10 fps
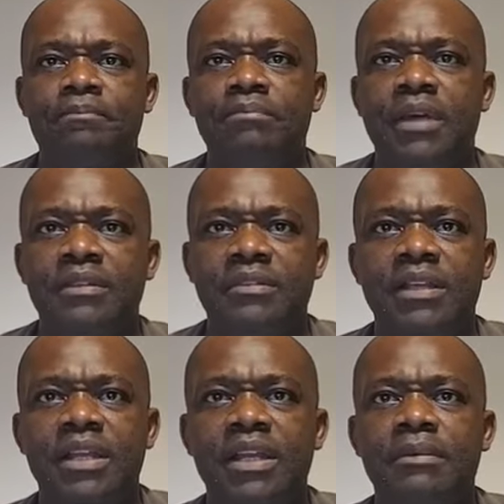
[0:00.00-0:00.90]
Master,
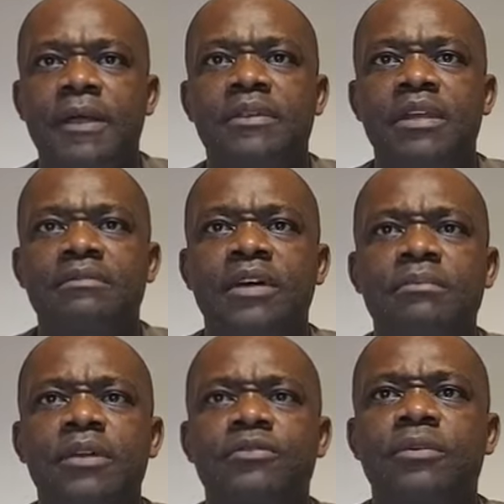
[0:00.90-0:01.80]
deliver,
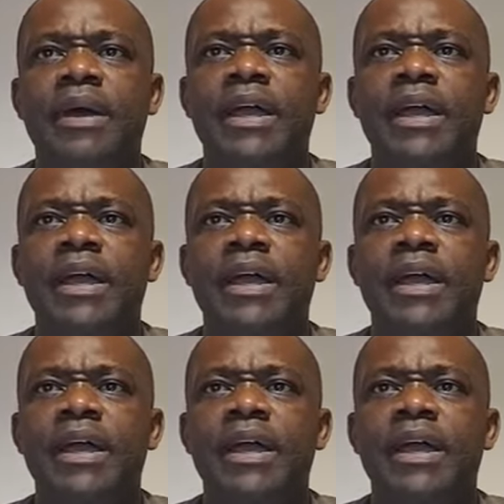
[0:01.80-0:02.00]
me from my